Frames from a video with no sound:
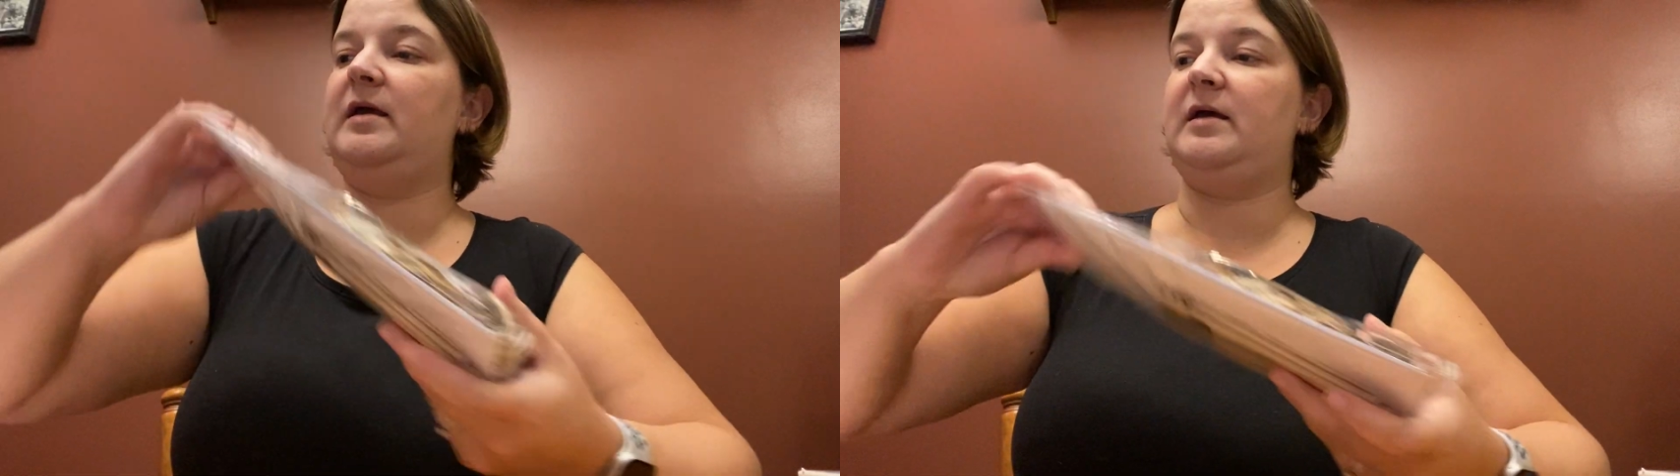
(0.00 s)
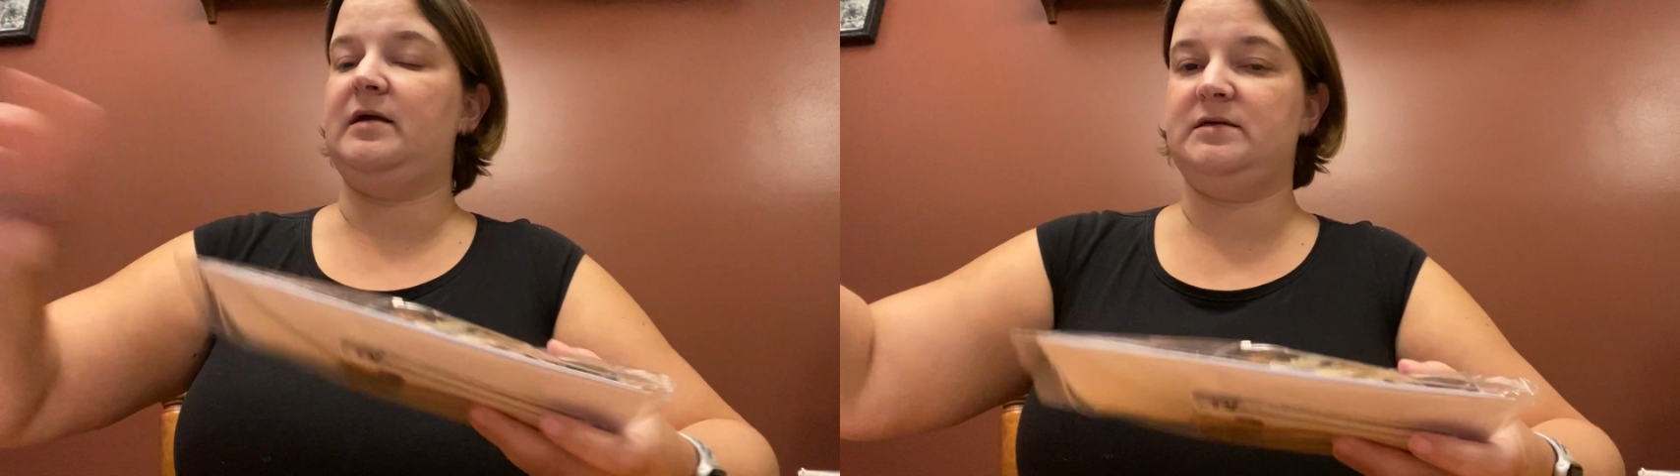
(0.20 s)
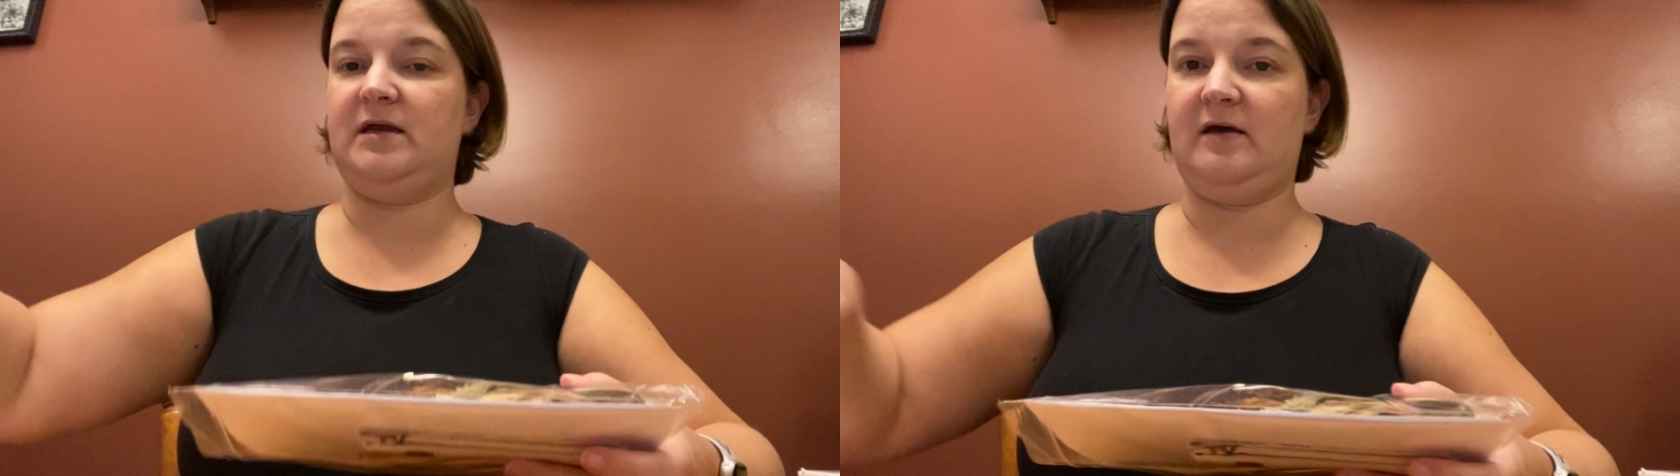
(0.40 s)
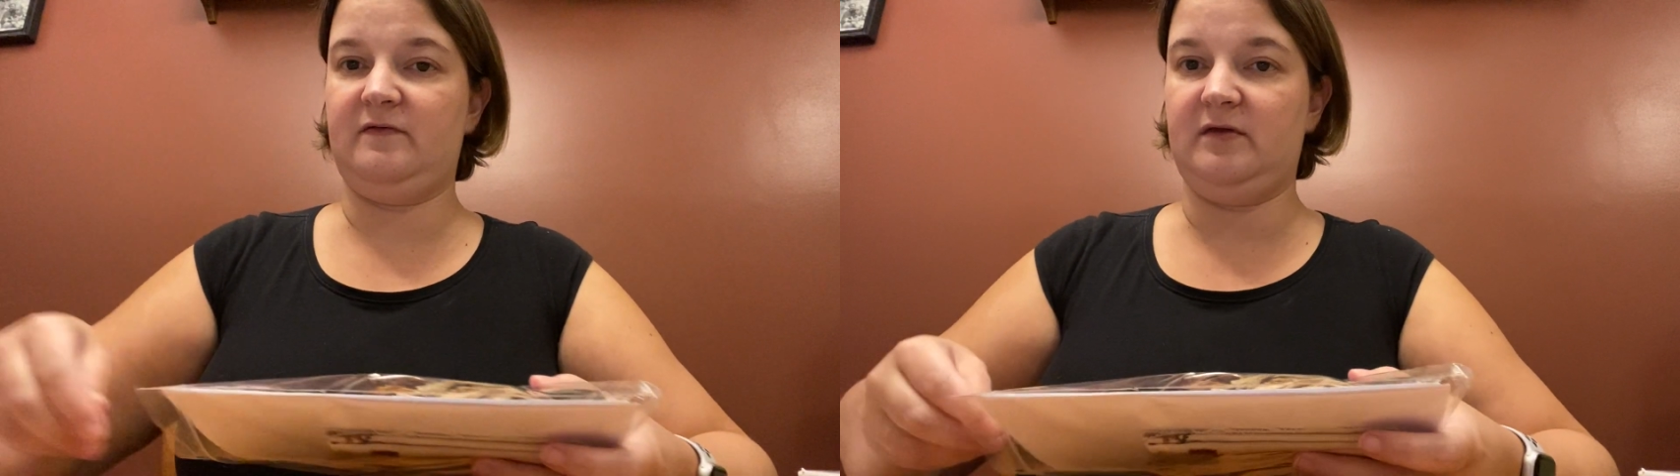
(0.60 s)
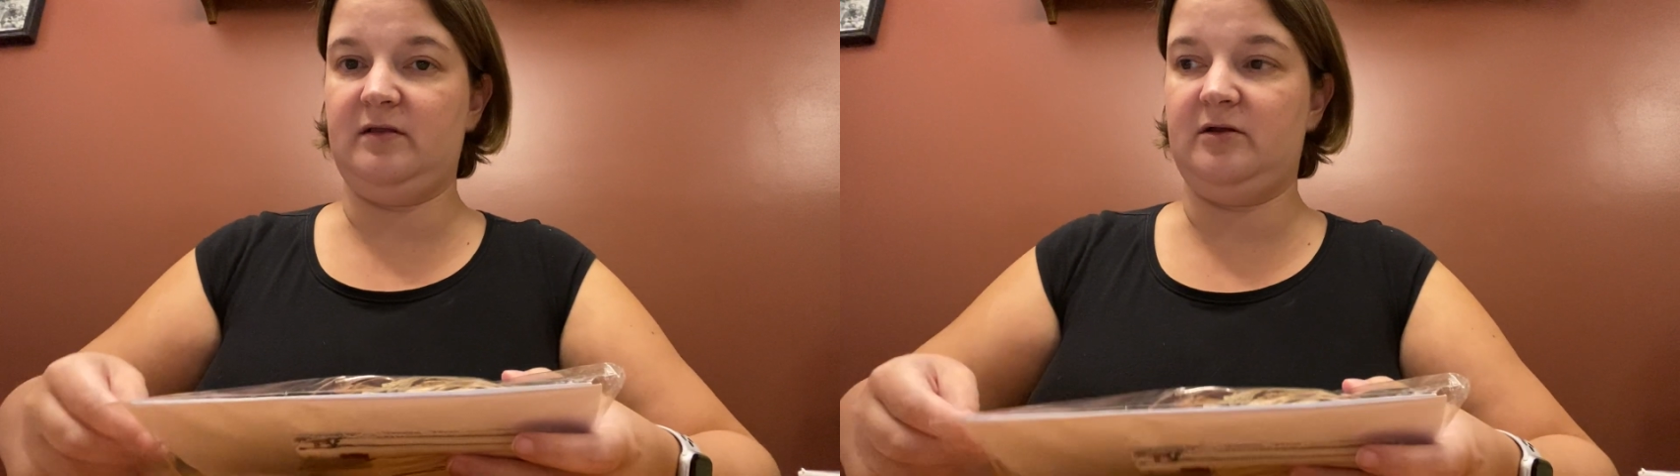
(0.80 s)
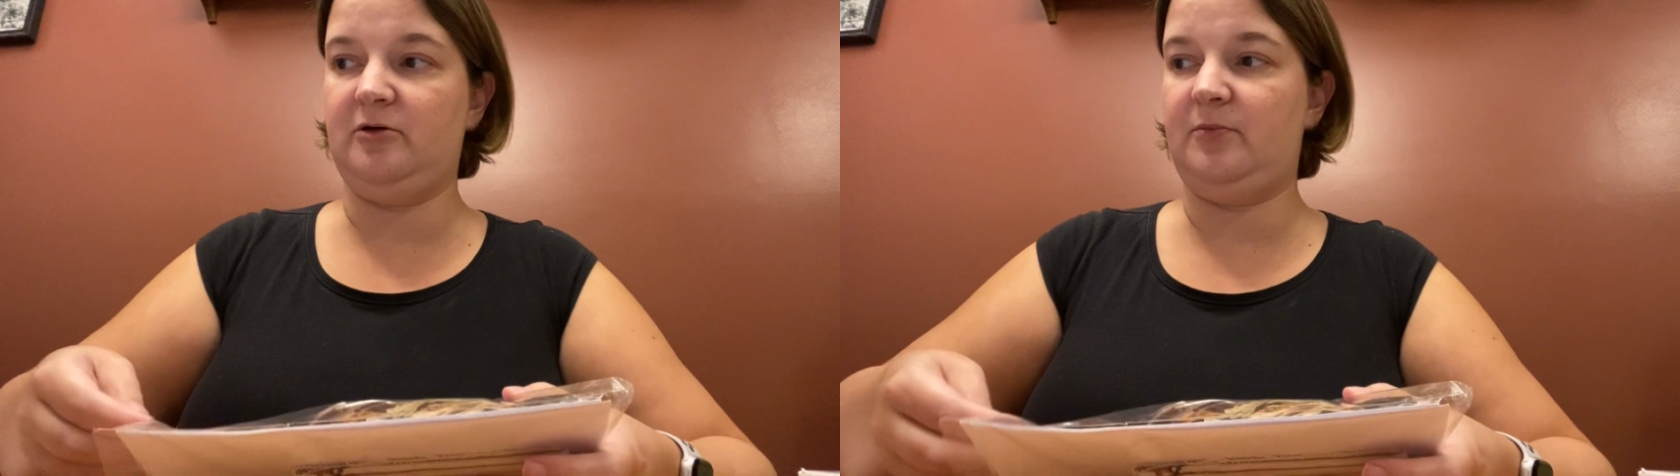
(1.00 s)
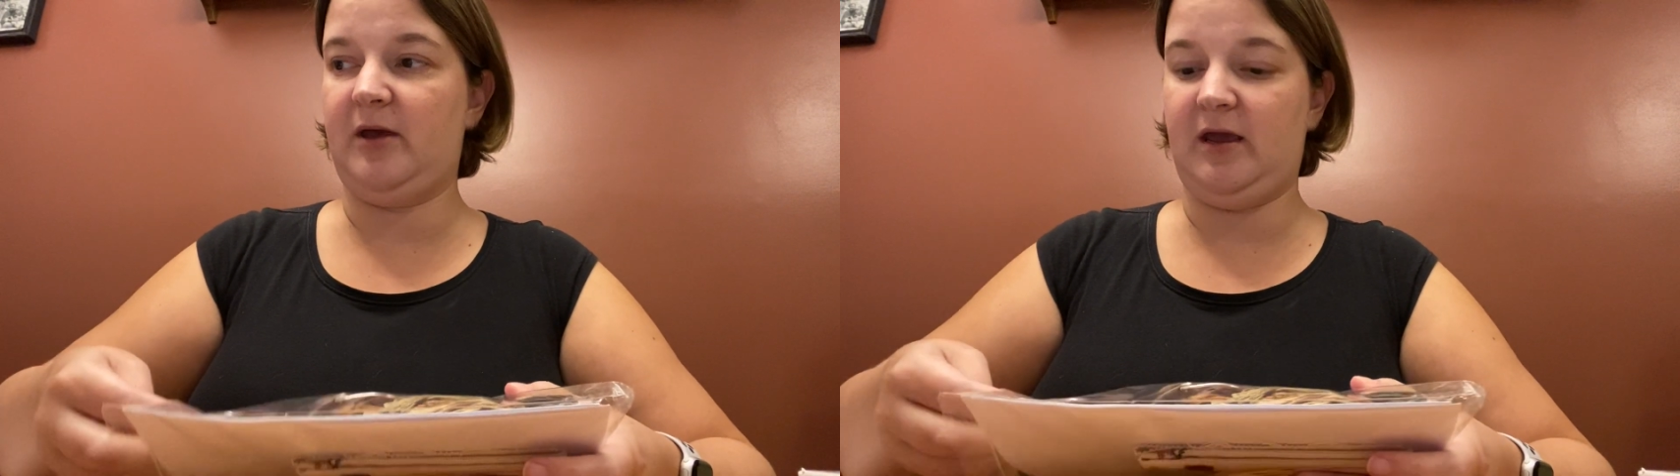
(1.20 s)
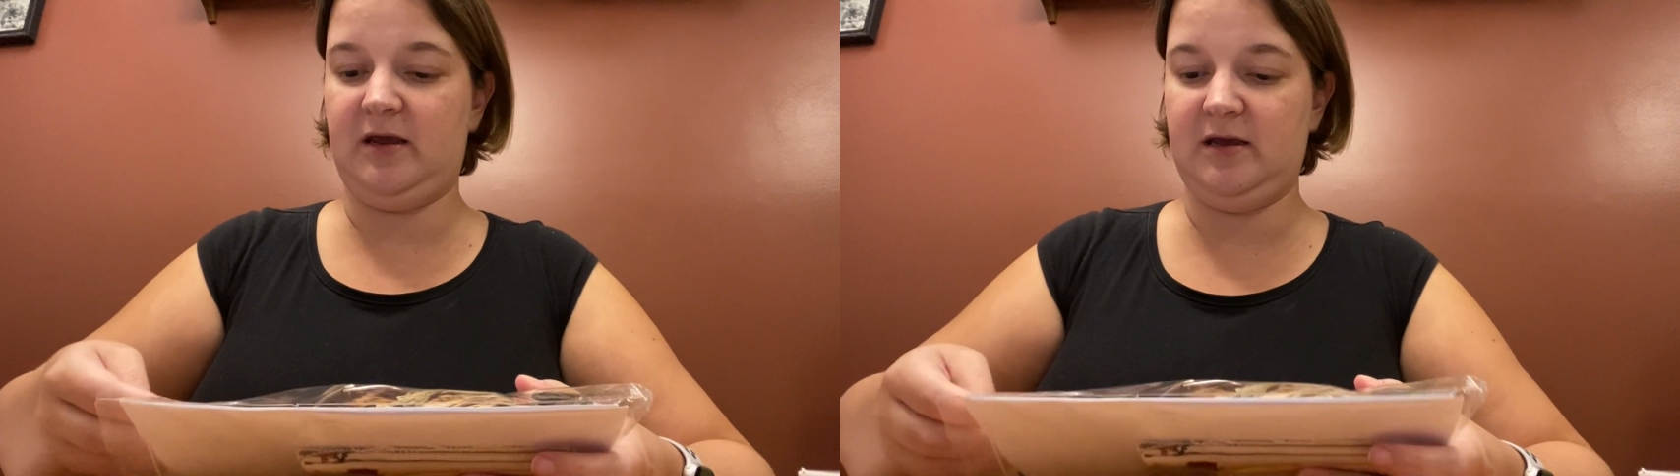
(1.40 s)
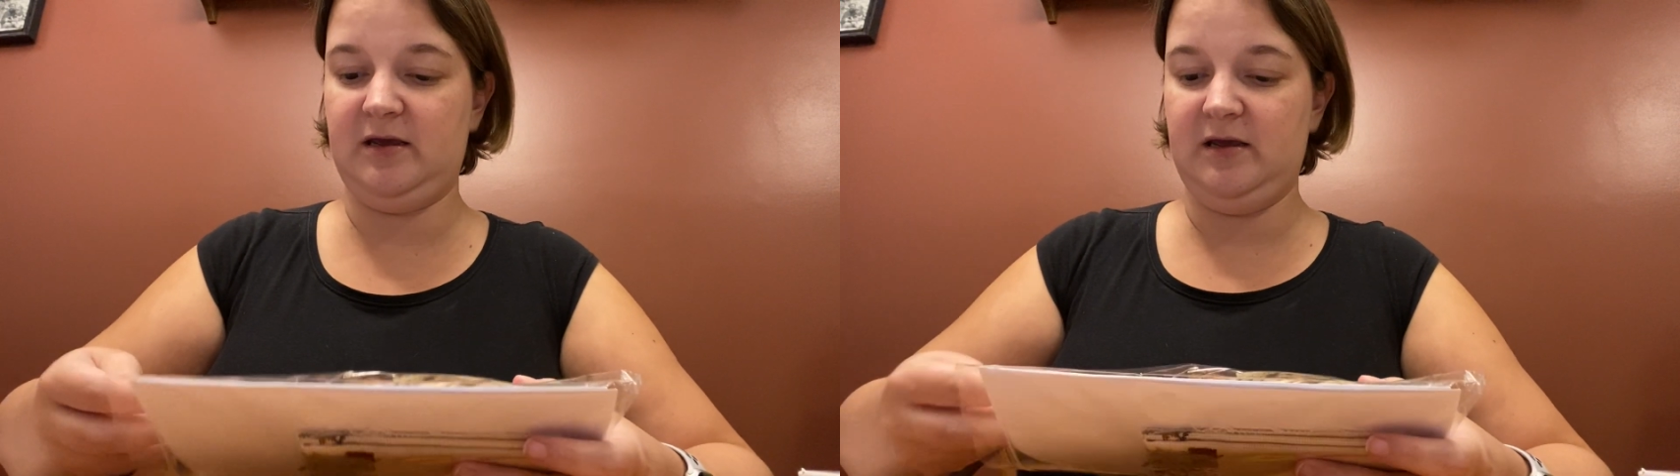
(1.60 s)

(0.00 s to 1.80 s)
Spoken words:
I actually have the little bag